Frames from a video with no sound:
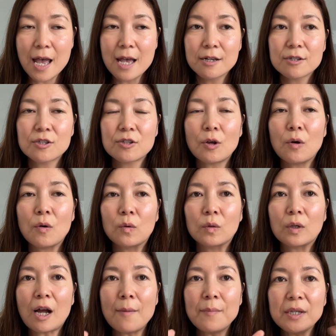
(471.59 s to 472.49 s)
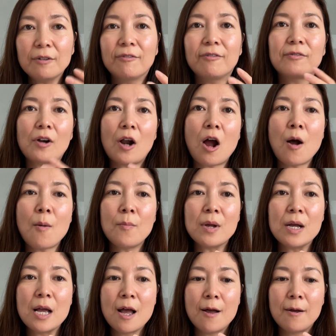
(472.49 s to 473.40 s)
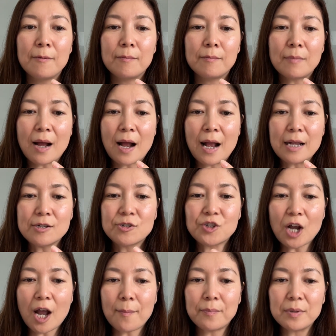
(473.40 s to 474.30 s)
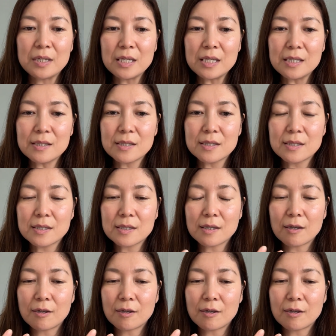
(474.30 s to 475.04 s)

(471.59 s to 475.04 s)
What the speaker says: So coming from my Japanese